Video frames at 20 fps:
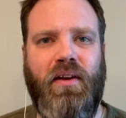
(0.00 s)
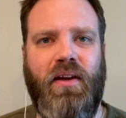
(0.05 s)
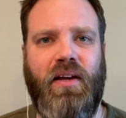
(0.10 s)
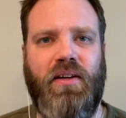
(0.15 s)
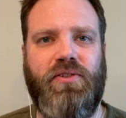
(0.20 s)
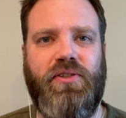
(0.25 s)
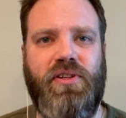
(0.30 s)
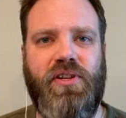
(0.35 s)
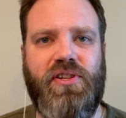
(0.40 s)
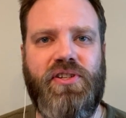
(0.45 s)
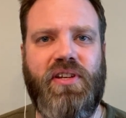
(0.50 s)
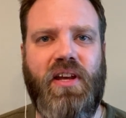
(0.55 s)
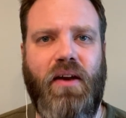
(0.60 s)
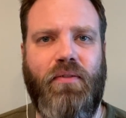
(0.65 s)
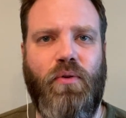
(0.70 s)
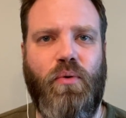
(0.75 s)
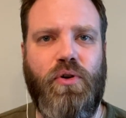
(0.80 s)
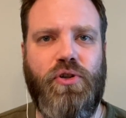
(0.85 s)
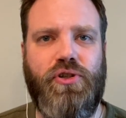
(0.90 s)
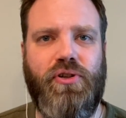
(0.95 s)
and to
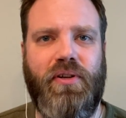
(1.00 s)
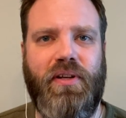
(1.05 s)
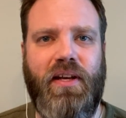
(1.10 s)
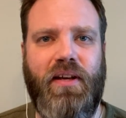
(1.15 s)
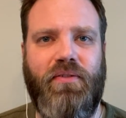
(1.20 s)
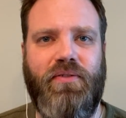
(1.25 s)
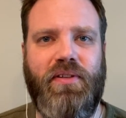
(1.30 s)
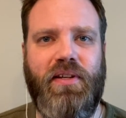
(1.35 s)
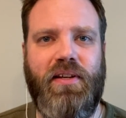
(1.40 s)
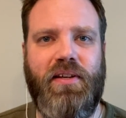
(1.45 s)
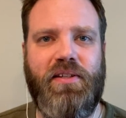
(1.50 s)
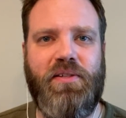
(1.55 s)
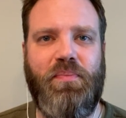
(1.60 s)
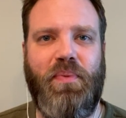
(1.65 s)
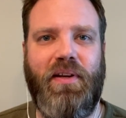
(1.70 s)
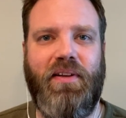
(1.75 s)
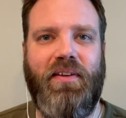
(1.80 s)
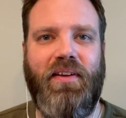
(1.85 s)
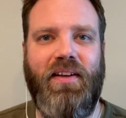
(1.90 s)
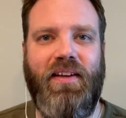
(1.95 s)
discover what your gift is.
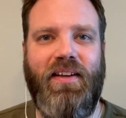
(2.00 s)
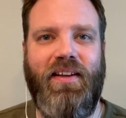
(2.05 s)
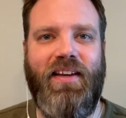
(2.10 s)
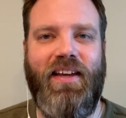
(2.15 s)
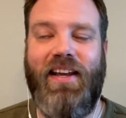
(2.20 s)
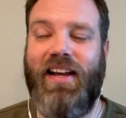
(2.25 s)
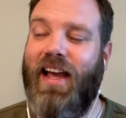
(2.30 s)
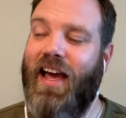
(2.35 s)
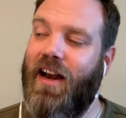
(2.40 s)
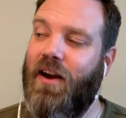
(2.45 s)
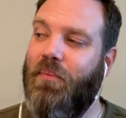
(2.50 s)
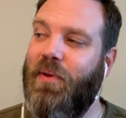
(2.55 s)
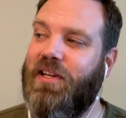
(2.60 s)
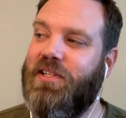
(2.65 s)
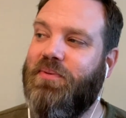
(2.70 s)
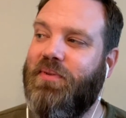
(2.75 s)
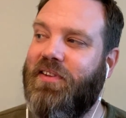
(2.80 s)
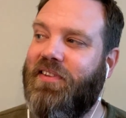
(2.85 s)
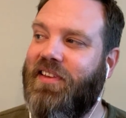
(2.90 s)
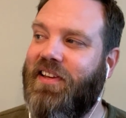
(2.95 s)
But it kind of
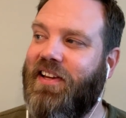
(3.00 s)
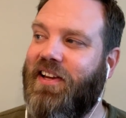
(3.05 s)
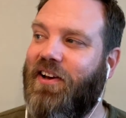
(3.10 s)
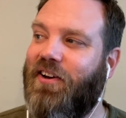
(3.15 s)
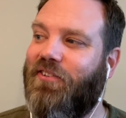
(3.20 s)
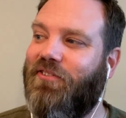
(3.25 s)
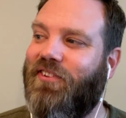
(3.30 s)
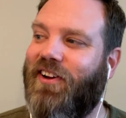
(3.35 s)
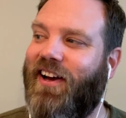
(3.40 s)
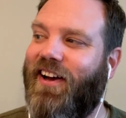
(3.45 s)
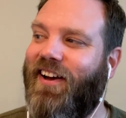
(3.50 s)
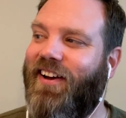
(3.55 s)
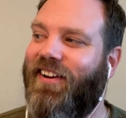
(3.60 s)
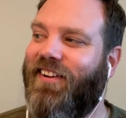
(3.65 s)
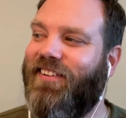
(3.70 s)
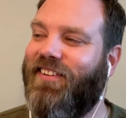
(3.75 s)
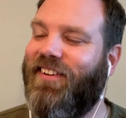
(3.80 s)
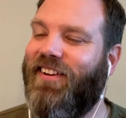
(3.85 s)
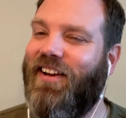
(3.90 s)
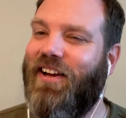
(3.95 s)
makes me think of
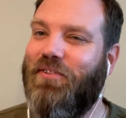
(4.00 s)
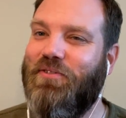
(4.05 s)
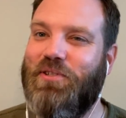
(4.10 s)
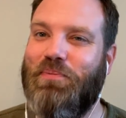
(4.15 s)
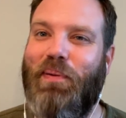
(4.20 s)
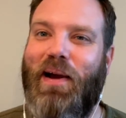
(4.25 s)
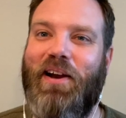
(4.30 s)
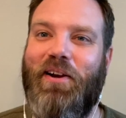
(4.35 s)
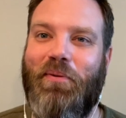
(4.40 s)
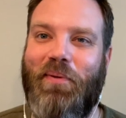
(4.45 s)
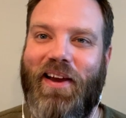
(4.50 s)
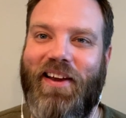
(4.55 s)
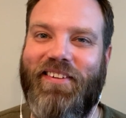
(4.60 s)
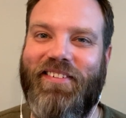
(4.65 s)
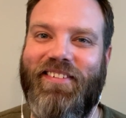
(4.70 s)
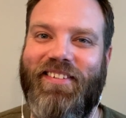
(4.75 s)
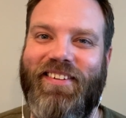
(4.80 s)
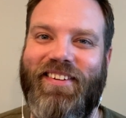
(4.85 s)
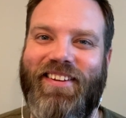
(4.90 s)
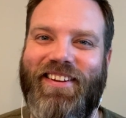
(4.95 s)
Spider-Man.
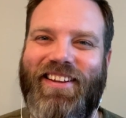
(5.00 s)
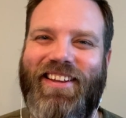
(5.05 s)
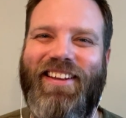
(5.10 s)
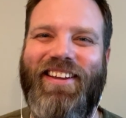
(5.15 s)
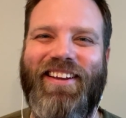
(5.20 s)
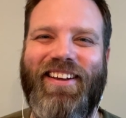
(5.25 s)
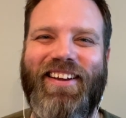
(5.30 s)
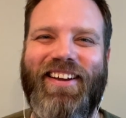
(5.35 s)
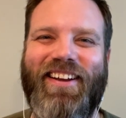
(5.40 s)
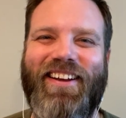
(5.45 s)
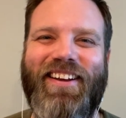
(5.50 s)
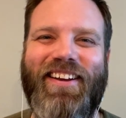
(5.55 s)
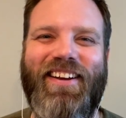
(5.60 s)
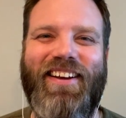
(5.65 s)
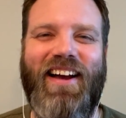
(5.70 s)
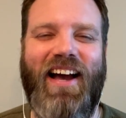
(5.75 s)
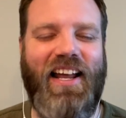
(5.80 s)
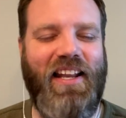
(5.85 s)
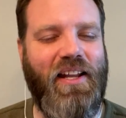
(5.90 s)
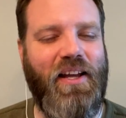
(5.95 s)

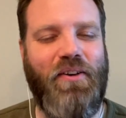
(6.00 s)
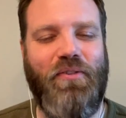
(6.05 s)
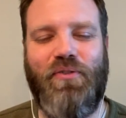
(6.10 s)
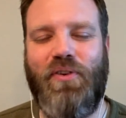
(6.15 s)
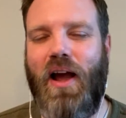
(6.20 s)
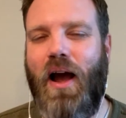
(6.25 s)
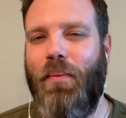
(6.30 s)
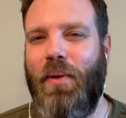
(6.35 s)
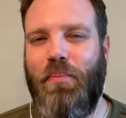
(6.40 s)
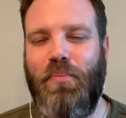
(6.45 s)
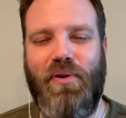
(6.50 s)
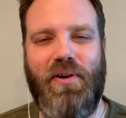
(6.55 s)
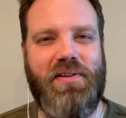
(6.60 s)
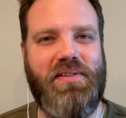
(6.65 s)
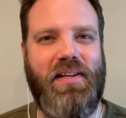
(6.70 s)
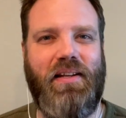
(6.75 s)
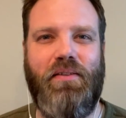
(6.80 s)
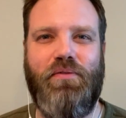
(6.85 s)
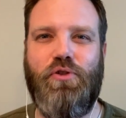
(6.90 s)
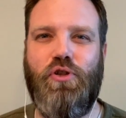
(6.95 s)
I love comic
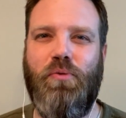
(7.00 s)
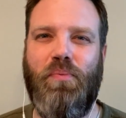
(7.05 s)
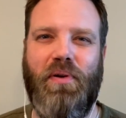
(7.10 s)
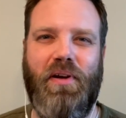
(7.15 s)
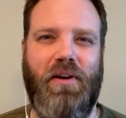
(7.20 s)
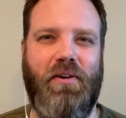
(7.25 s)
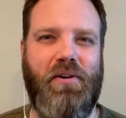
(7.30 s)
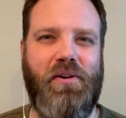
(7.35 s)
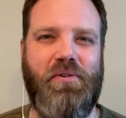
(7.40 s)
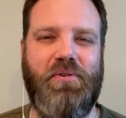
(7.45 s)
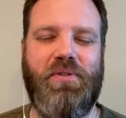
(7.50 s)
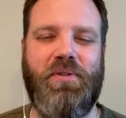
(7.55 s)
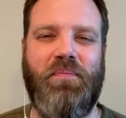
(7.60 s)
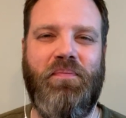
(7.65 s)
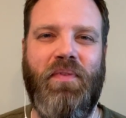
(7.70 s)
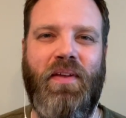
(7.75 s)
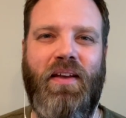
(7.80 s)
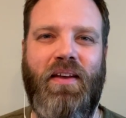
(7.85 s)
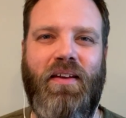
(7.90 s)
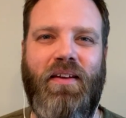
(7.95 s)
books. I love superheroes,
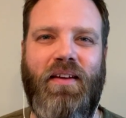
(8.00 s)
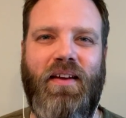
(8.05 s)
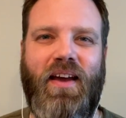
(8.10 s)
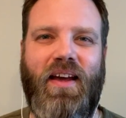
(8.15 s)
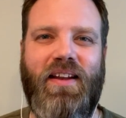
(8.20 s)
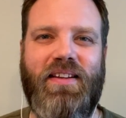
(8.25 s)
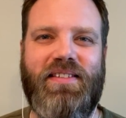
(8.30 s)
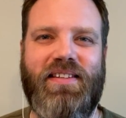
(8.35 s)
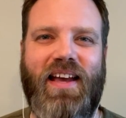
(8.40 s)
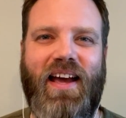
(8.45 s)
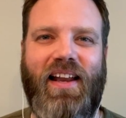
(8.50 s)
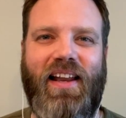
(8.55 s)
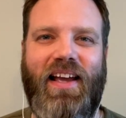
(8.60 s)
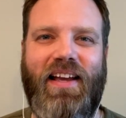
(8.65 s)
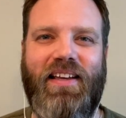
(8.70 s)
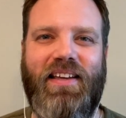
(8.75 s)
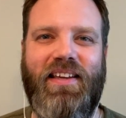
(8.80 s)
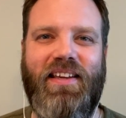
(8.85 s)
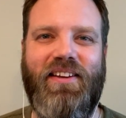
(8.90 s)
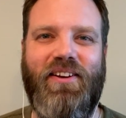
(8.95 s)
and it's kind of
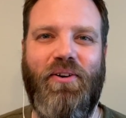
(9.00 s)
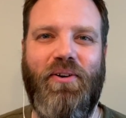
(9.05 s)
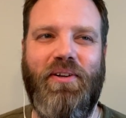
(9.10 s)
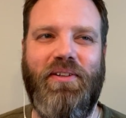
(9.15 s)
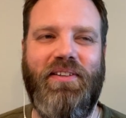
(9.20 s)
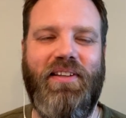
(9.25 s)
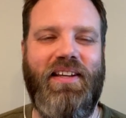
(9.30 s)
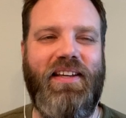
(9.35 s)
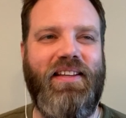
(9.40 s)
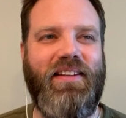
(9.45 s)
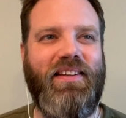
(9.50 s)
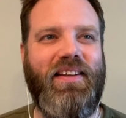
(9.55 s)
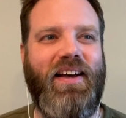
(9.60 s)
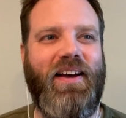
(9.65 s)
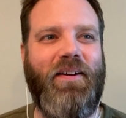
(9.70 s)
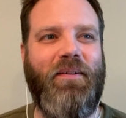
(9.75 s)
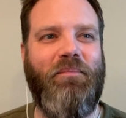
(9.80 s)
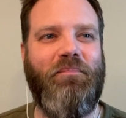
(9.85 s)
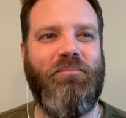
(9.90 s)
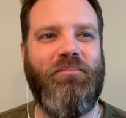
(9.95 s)
like,
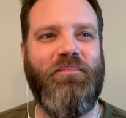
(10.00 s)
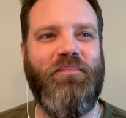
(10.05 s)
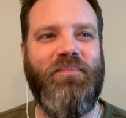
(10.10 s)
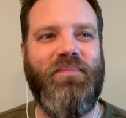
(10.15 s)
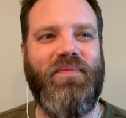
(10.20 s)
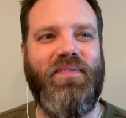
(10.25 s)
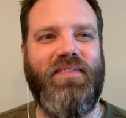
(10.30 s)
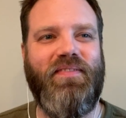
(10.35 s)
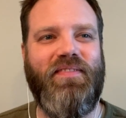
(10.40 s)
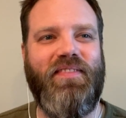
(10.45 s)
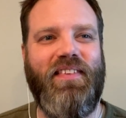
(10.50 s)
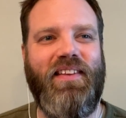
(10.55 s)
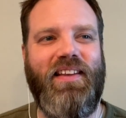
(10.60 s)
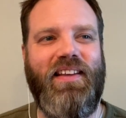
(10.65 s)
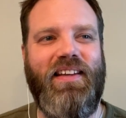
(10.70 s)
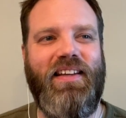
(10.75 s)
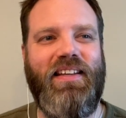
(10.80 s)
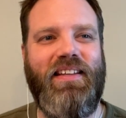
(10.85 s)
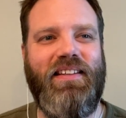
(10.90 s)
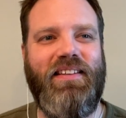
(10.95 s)

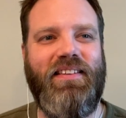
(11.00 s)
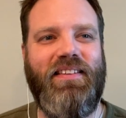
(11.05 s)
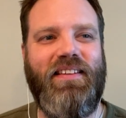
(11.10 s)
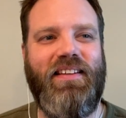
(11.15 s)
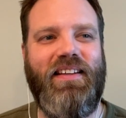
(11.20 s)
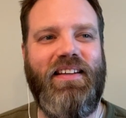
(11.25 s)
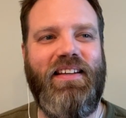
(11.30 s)
in